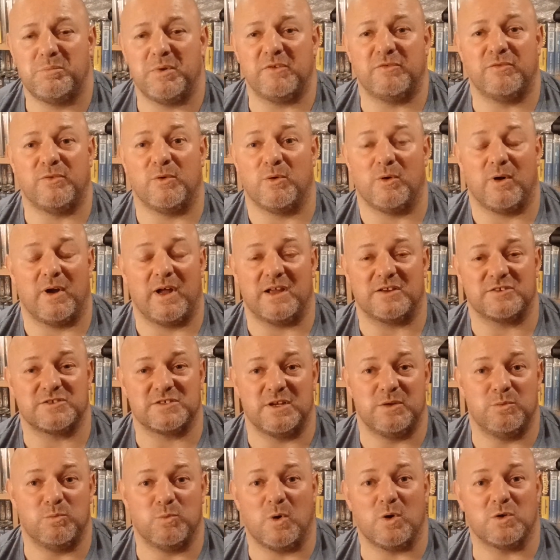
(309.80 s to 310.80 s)
before I
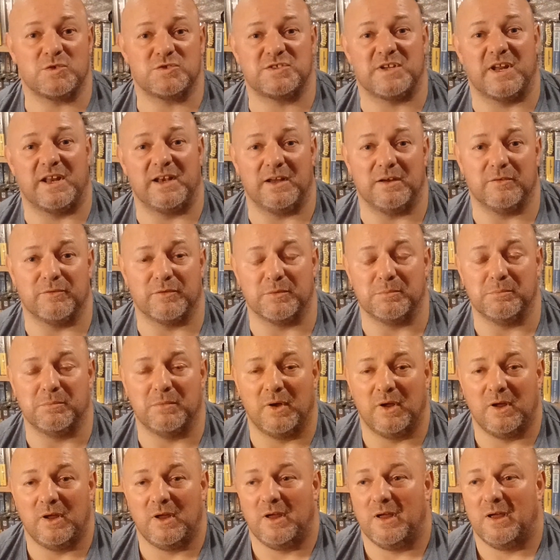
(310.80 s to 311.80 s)
actually watched any of them.
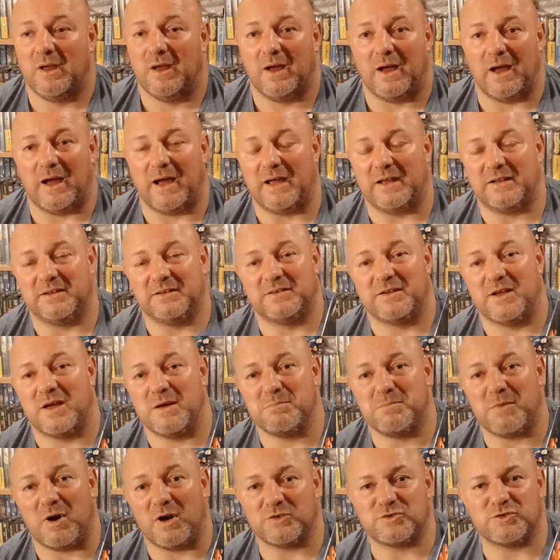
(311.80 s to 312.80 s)

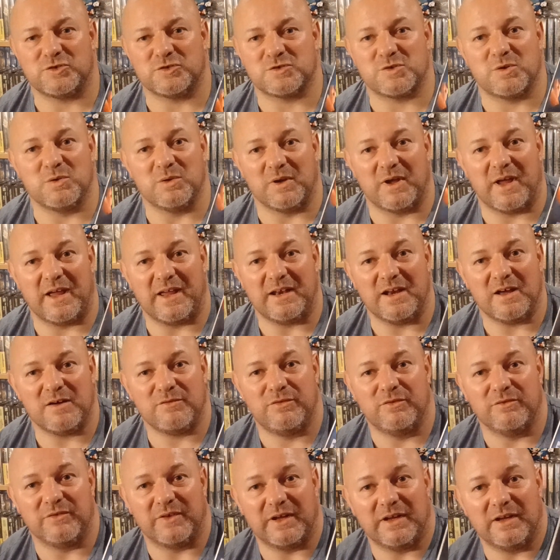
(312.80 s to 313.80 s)
And I just couldn't get
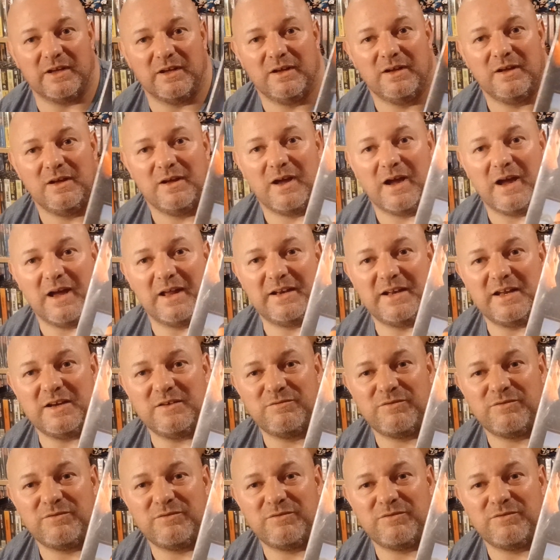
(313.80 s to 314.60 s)
enough of it. And then